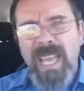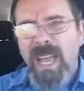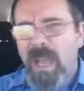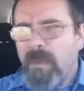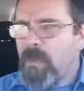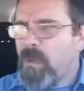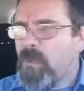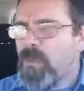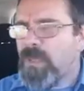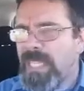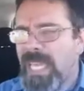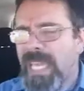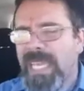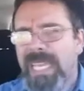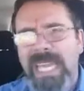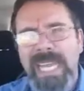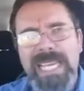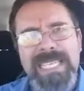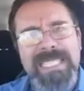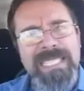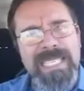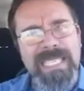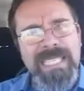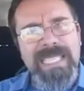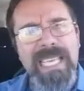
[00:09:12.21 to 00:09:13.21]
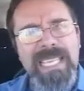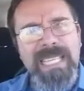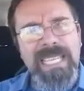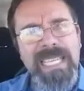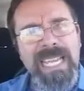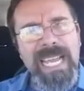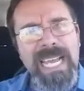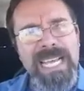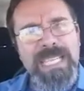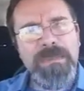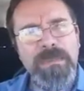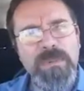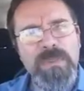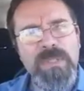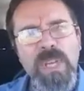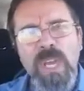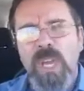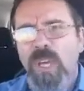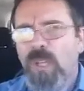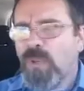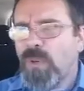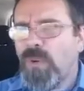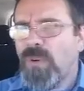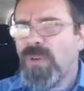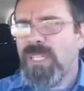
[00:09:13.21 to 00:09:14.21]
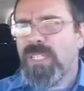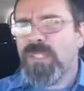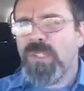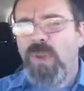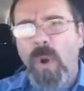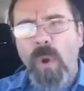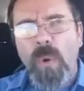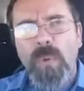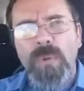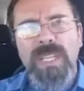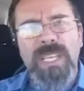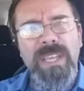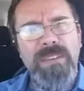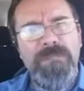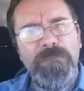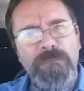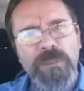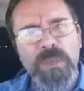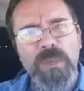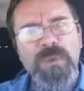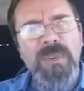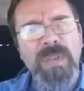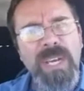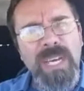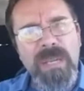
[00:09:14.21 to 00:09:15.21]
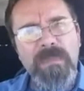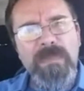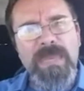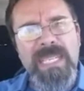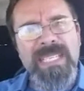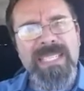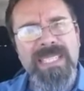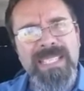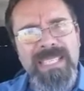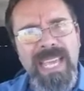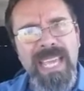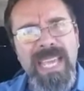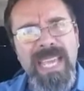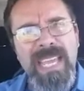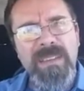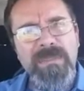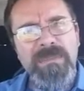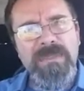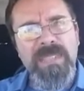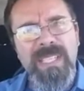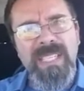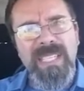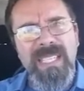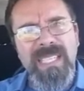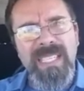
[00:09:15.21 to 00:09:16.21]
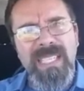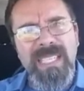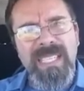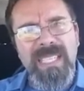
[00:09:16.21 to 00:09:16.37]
When that guy said that in the Gospels, Lord, is only a few going to be saved?